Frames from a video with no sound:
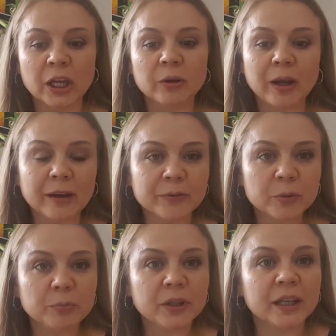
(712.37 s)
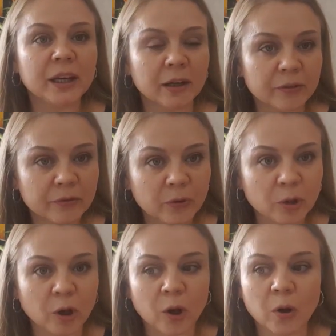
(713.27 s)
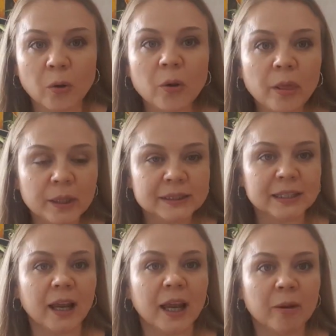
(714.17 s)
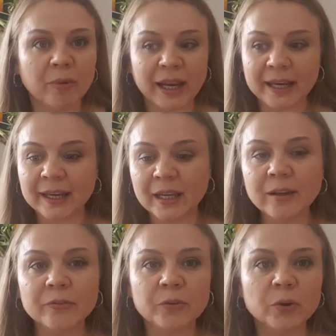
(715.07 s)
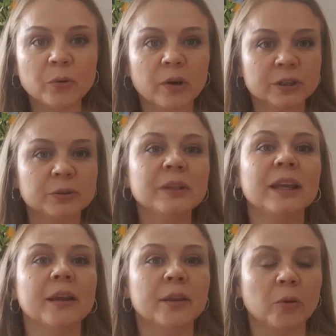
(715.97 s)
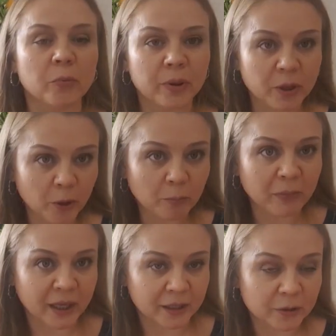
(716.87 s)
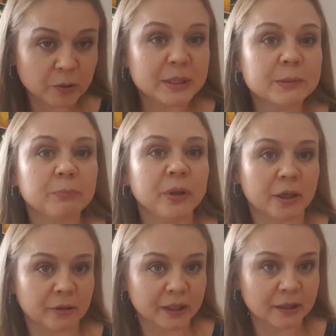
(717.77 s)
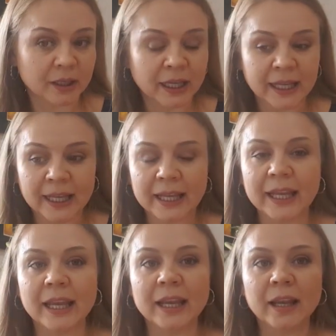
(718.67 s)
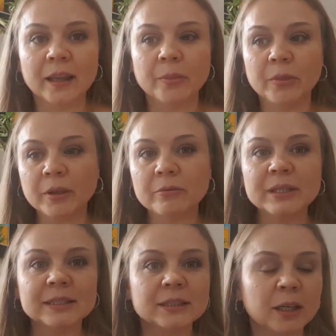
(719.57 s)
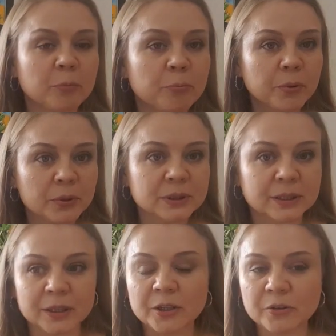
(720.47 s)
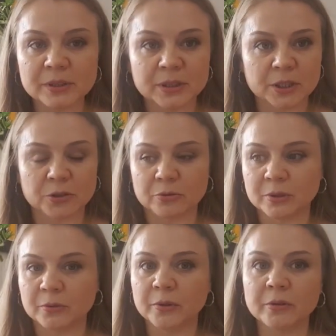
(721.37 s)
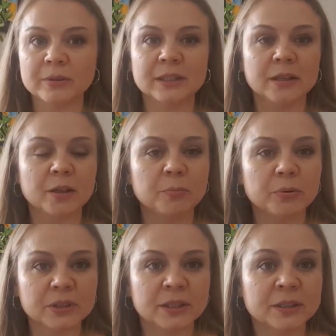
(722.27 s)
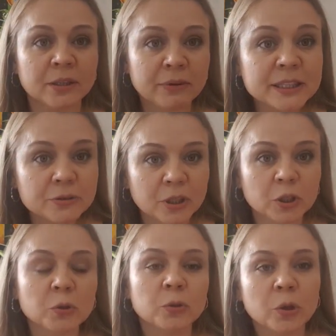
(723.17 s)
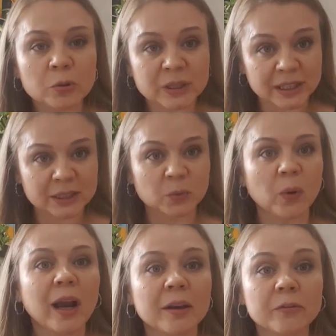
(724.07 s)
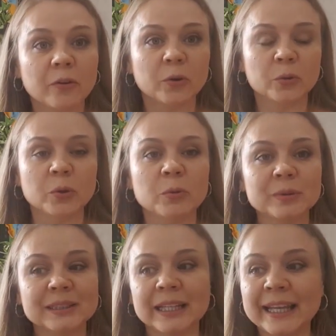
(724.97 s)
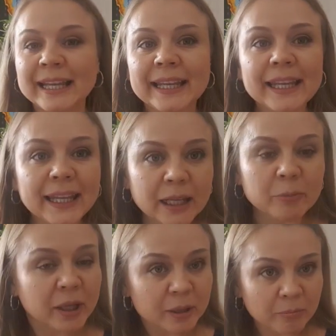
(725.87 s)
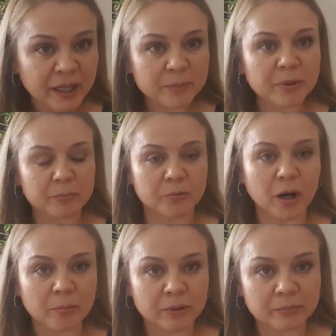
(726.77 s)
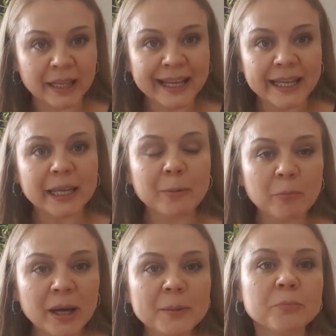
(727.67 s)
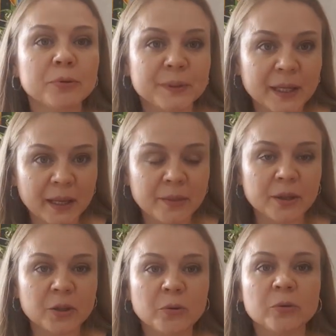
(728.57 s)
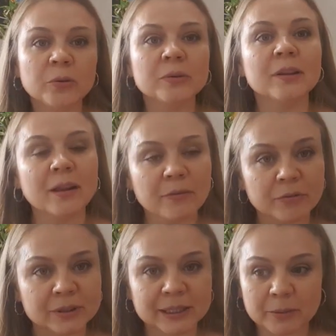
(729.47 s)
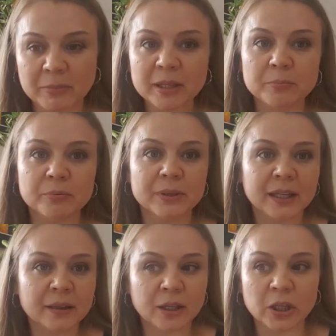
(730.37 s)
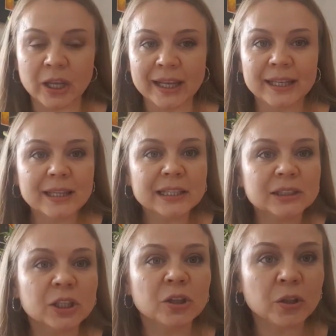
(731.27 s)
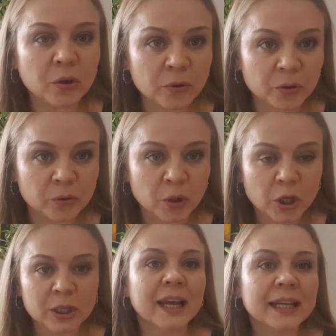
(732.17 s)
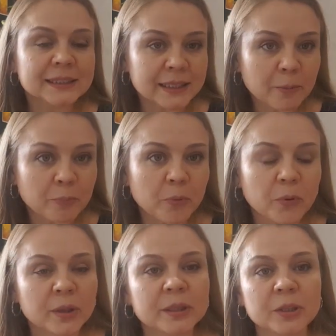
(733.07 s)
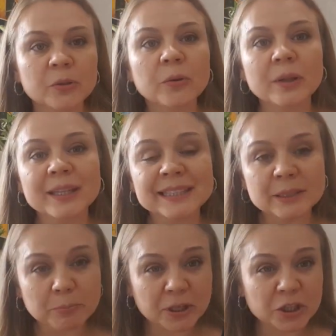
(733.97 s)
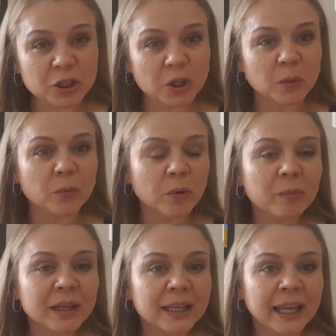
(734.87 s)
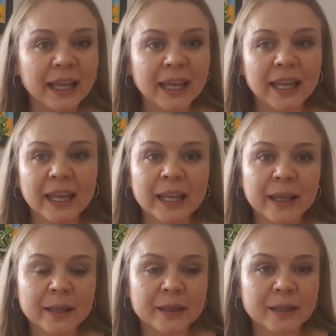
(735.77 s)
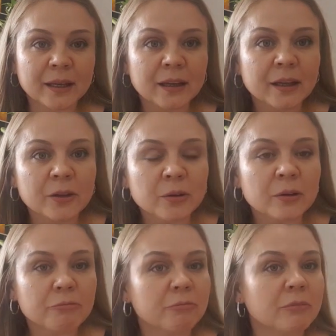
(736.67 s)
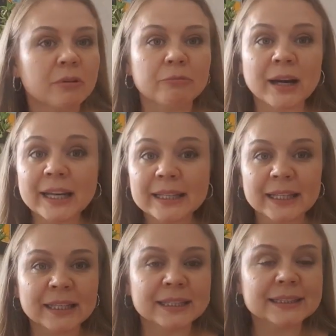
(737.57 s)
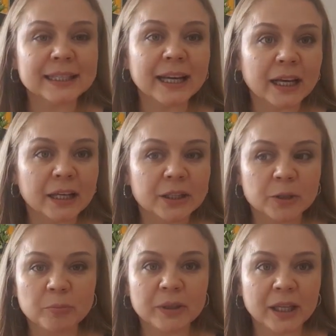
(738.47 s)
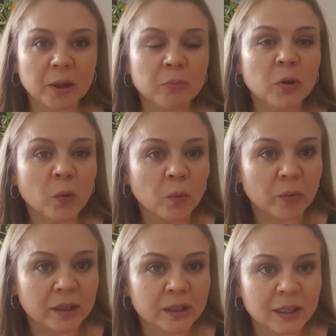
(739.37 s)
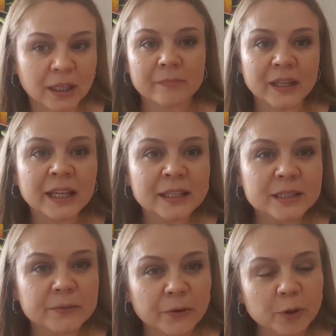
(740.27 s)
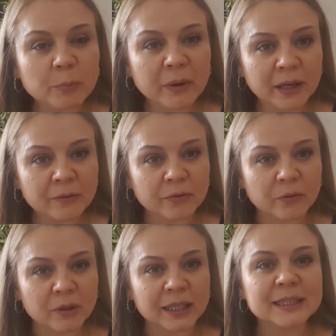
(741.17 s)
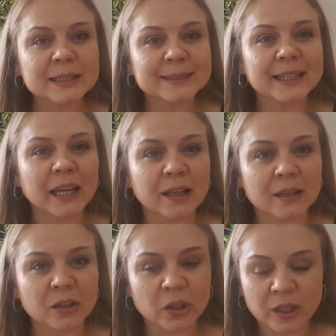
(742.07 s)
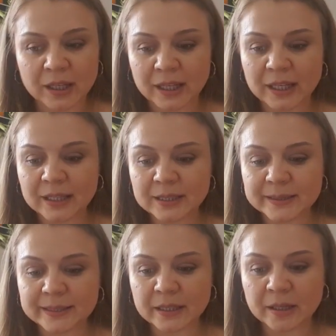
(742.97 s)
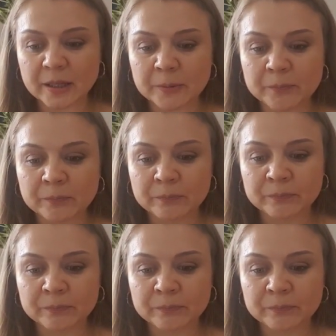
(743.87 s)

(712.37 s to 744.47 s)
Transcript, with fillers: You have to be careful all the time. And if you are together with your man who is married, and there is a person across the street or there is another person in the restaurant who knows his wife or who knows him it might be a problem he might pretend that you're not a lovers he might pretend that he does not know you at some point you're this special woman and you know right in a second you became no one and it's very painful it's sad it's um,